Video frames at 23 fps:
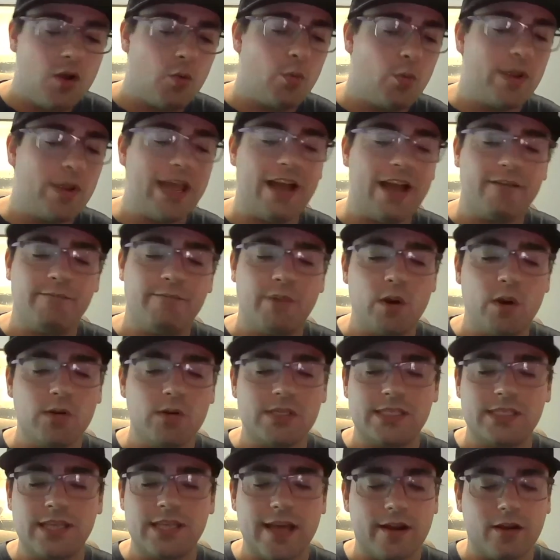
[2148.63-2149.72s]
We have
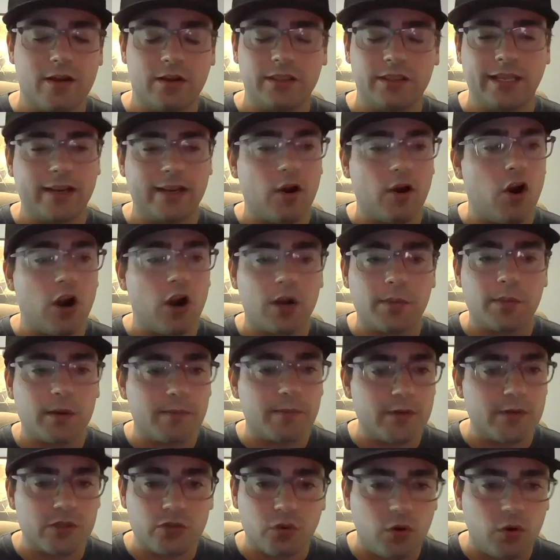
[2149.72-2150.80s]
boats that are on like harbor
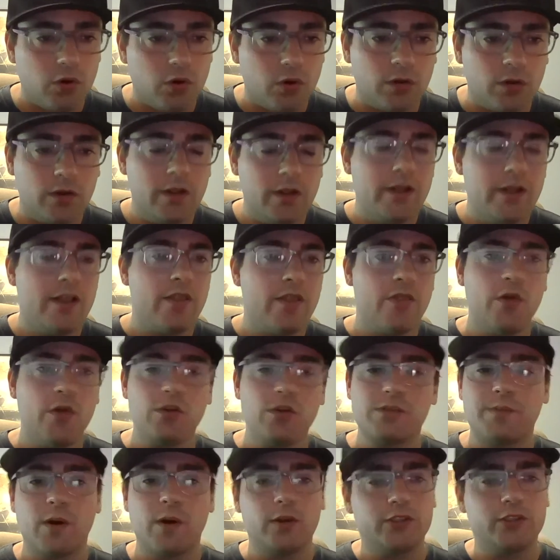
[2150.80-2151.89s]
patrol.
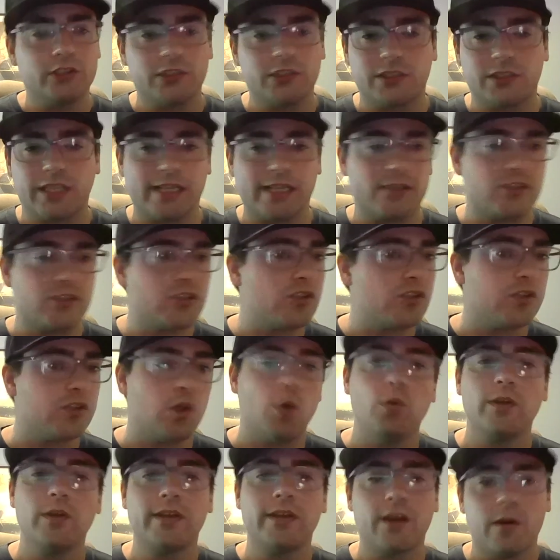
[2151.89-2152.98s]
Those boats are just like
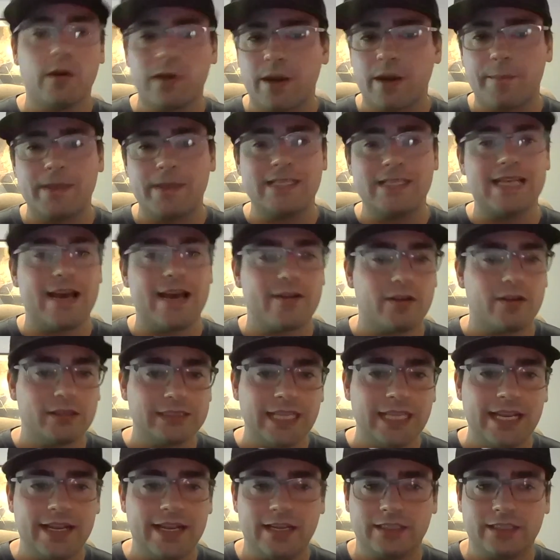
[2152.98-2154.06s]
slowly going up and down all
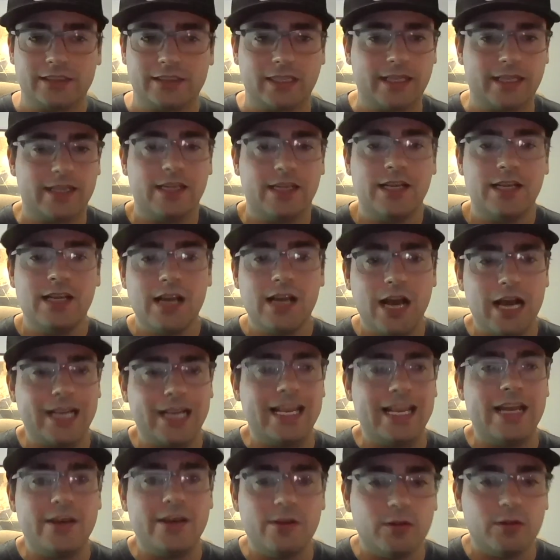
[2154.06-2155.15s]
day. And it's like,
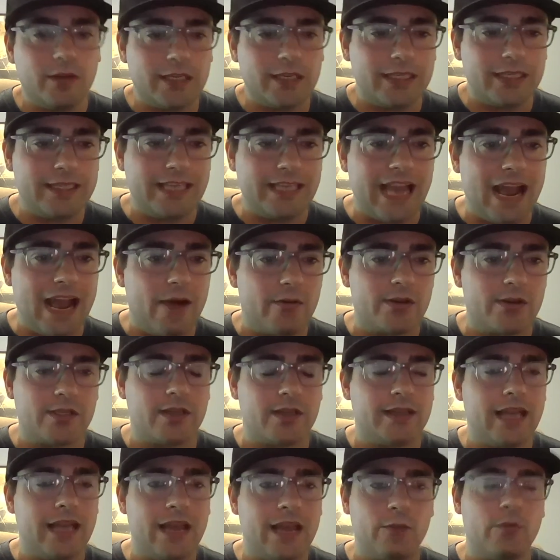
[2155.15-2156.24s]
again, you look at the hours
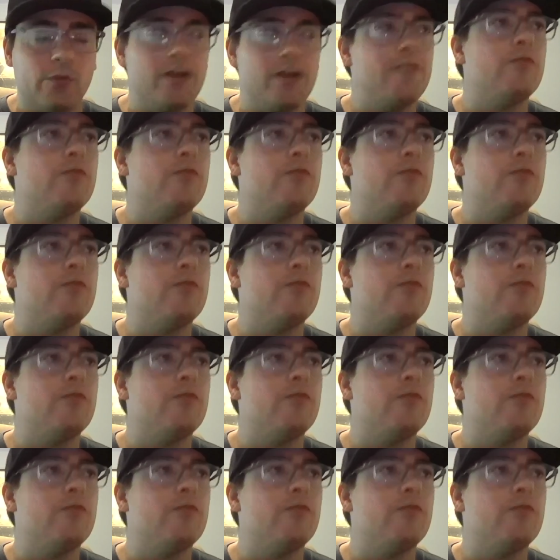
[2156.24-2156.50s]
on that. We have